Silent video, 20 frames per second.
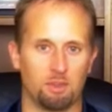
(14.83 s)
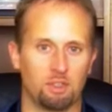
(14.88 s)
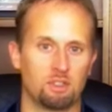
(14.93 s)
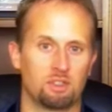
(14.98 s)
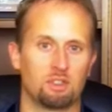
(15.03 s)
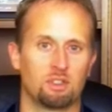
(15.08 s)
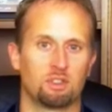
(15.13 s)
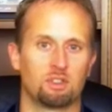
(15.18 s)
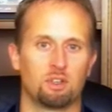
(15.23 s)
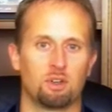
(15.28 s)

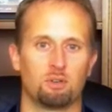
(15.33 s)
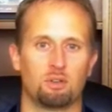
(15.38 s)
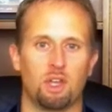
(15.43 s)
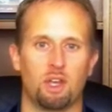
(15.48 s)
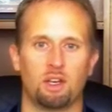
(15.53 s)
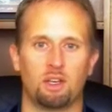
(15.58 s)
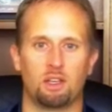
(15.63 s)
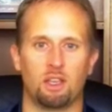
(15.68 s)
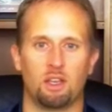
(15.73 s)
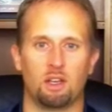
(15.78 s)
This is the show
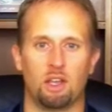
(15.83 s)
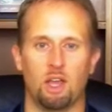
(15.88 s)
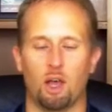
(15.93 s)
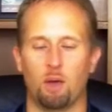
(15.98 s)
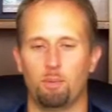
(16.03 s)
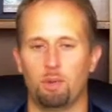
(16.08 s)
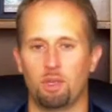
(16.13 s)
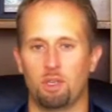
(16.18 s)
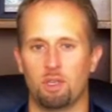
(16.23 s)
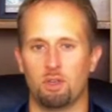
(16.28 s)
dedicated to
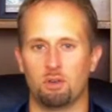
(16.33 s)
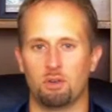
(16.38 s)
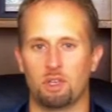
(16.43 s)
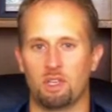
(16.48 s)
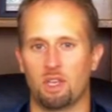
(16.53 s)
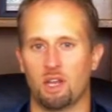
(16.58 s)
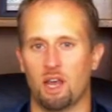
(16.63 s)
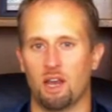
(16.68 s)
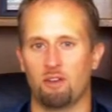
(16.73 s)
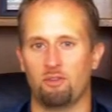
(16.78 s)
helping you to
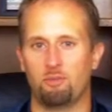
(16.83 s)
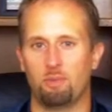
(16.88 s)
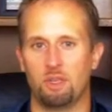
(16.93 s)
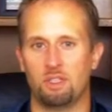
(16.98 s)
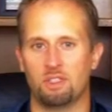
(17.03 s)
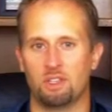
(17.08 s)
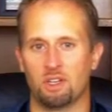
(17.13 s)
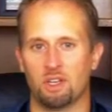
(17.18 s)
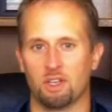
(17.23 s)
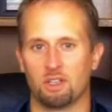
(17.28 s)
get out of
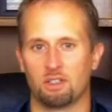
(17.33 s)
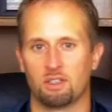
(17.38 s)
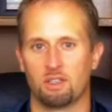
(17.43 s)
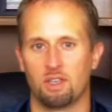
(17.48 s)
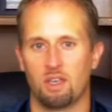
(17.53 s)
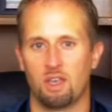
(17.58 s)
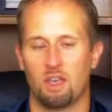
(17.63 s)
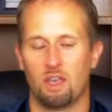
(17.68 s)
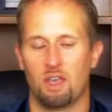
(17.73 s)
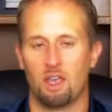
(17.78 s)
busyness
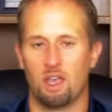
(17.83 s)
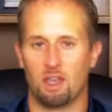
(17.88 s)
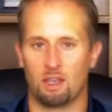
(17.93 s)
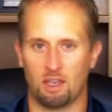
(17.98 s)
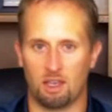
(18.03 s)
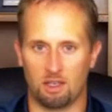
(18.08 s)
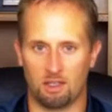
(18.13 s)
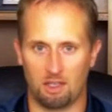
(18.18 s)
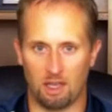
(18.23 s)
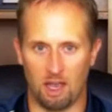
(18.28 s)
and
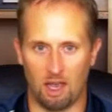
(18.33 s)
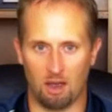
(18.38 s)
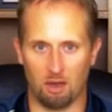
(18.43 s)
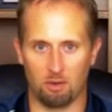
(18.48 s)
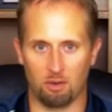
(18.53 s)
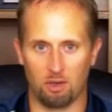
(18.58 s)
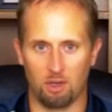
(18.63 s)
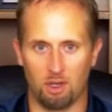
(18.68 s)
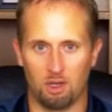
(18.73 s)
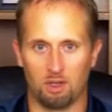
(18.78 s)
get
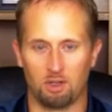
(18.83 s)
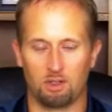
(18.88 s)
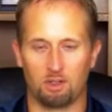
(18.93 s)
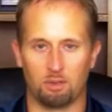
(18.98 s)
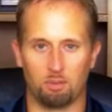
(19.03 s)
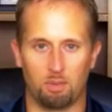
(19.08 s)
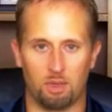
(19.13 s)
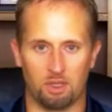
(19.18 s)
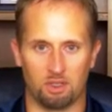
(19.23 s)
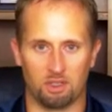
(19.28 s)
down
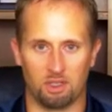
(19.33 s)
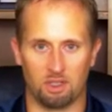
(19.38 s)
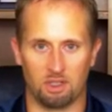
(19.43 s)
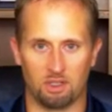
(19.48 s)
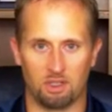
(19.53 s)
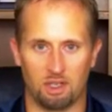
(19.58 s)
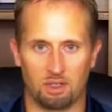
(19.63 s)
to business.